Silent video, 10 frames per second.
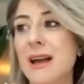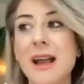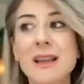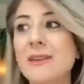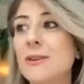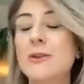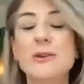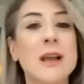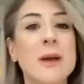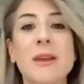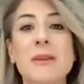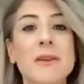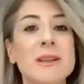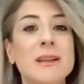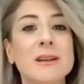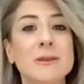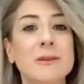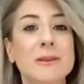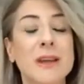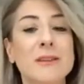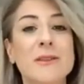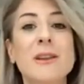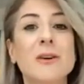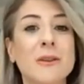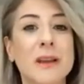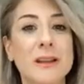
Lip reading: I need to do something physical to get rid of the